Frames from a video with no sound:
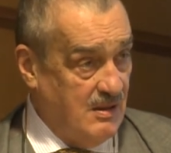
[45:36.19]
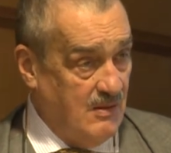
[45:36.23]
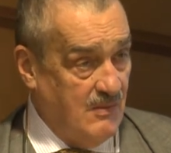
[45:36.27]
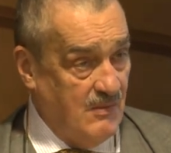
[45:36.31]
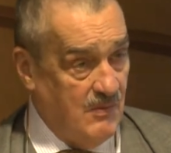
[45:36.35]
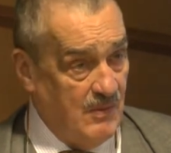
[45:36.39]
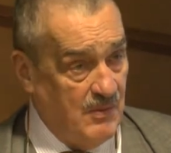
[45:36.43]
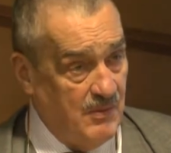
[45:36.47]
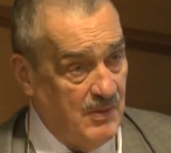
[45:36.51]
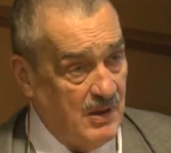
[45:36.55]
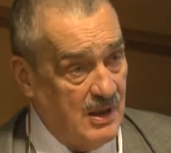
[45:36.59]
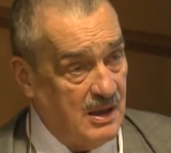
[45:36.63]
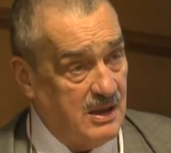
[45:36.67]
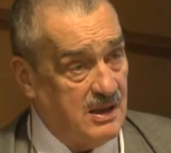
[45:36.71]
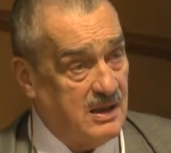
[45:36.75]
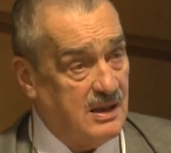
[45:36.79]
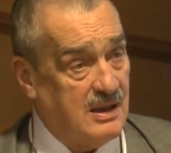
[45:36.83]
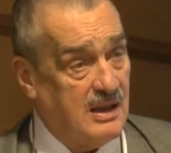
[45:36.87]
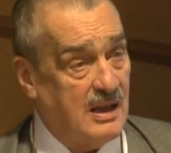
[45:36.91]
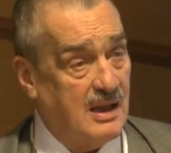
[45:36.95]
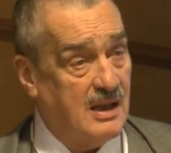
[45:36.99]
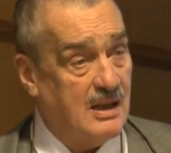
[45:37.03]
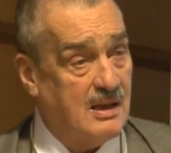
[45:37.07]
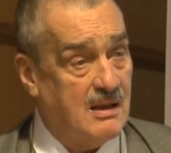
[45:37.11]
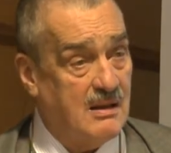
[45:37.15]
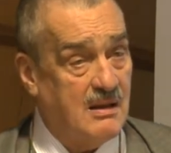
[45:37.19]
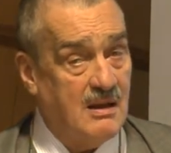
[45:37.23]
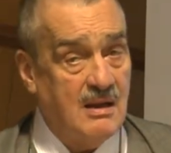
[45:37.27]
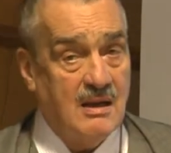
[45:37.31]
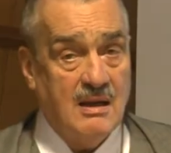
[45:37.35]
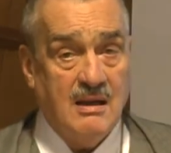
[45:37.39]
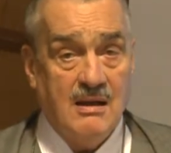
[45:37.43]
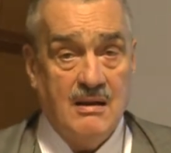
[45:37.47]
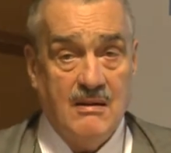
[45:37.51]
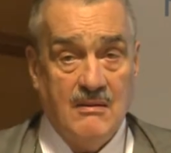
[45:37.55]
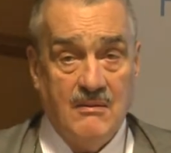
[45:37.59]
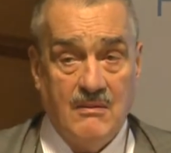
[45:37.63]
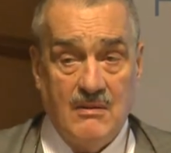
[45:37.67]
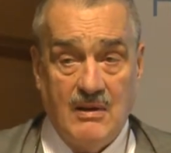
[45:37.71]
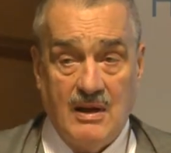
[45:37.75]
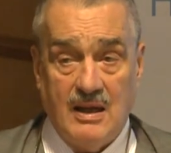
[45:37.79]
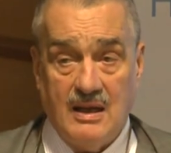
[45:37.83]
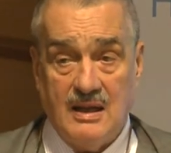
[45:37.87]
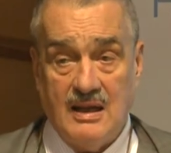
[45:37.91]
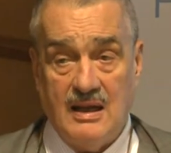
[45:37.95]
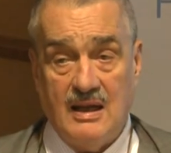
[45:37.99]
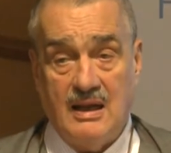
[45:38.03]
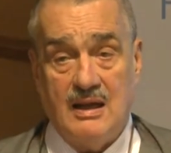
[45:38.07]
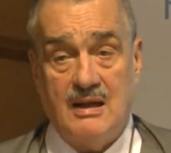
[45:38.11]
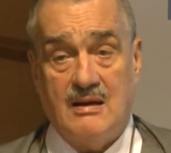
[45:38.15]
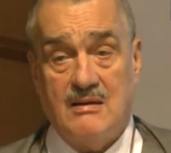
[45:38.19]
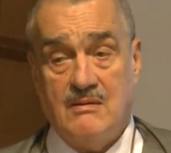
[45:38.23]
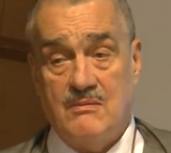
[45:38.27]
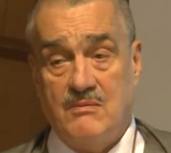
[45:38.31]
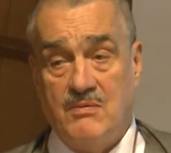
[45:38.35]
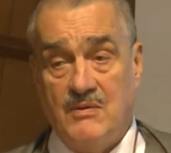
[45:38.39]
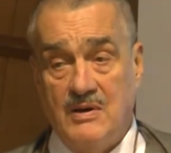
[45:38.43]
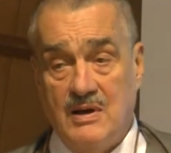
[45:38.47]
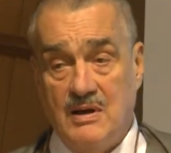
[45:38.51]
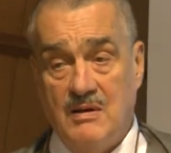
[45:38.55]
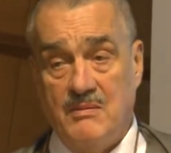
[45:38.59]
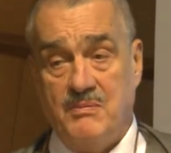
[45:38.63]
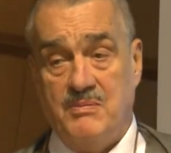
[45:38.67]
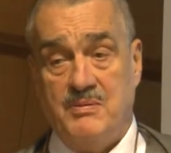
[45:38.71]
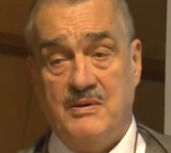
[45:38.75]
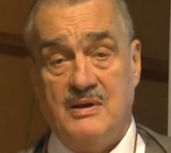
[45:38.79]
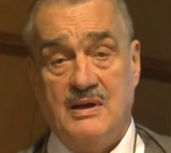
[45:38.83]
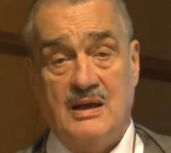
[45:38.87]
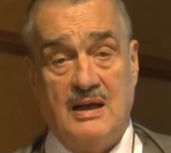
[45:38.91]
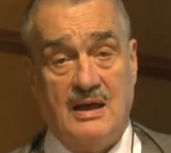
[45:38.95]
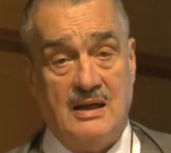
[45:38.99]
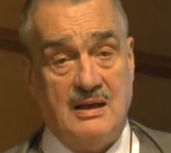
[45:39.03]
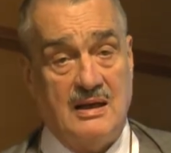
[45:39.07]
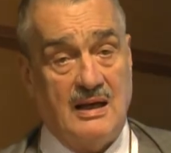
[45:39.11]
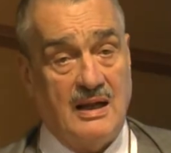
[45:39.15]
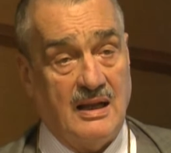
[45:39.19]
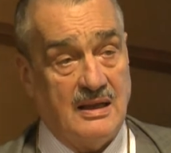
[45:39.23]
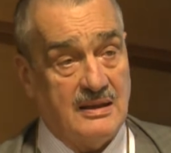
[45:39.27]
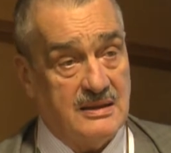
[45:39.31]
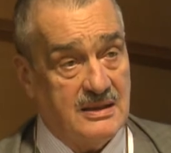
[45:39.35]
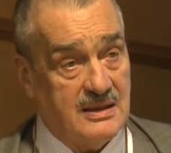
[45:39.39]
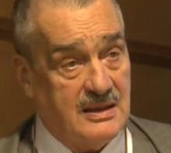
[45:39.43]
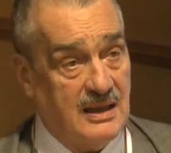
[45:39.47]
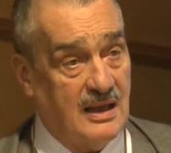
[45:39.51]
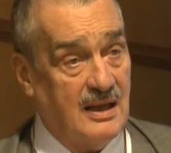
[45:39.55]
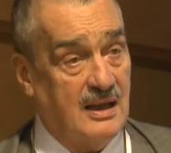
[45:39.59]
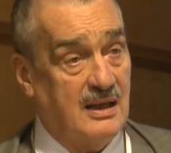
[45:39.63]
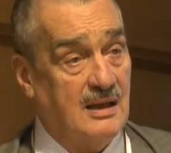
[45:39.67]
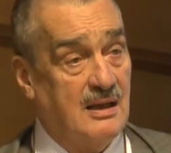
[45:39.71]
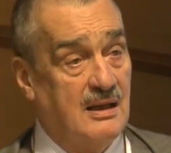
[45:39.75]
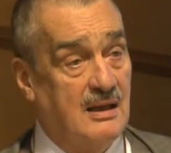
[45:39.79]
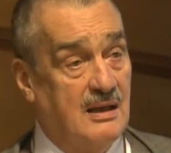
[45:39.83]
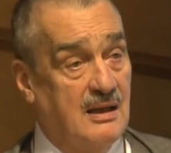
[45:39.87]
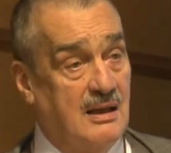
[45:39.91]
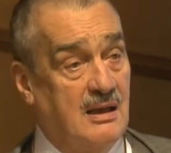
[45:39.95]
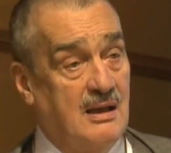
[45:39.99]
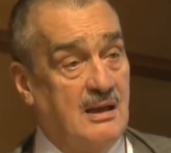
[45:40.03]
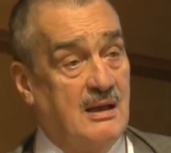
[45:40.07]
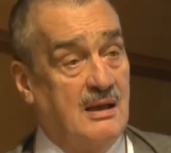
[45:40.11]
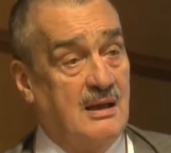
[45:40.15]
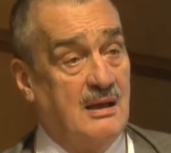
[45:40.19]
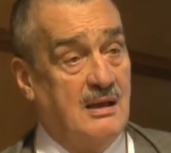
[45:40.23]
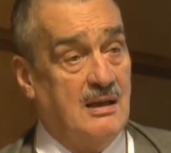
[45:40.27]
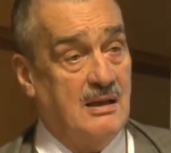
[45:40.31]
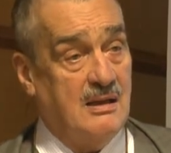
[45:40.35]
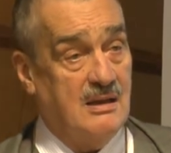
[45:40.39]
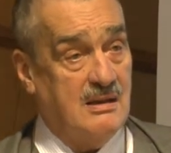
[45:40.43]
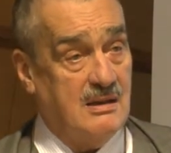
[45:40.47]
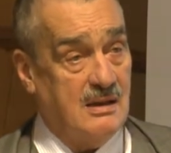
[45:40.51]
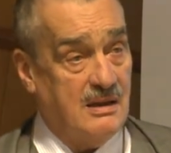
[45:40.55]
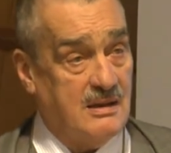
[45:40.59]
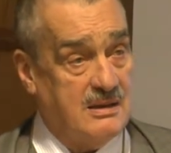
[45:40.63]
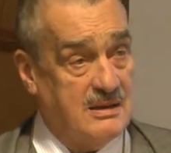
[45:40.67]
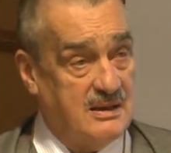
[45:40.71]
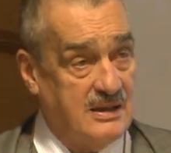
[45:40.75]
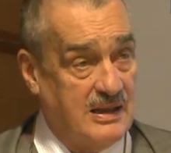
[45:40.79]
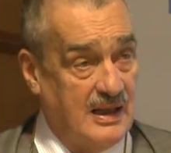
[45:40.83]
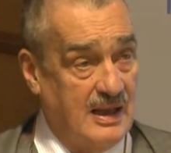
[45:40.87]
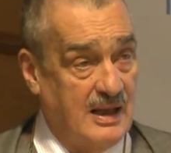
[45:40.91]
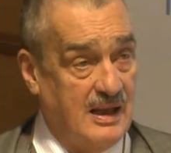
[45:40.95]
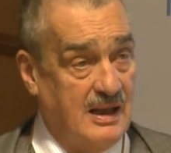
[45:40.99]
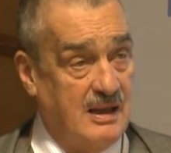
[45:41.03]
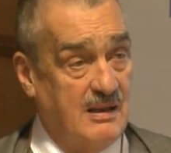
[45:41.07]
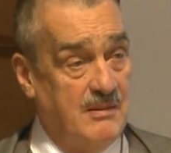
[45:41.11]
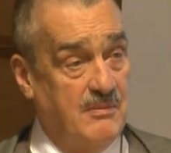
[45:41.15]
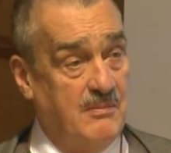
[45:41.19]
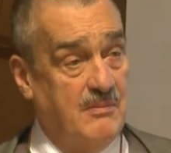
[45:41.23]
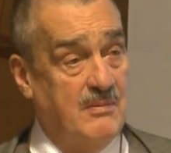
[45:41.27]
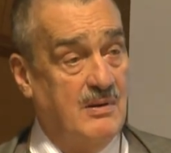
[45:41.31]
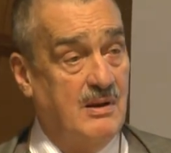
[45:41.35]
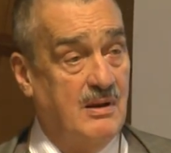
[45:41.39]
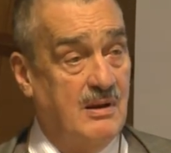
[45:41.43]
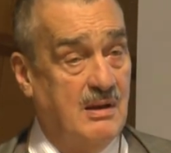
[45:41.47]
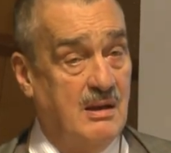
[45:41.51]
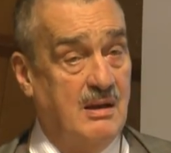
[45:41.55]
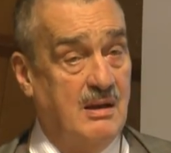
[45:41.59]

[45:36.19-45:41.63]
We will still and will be and are staying the same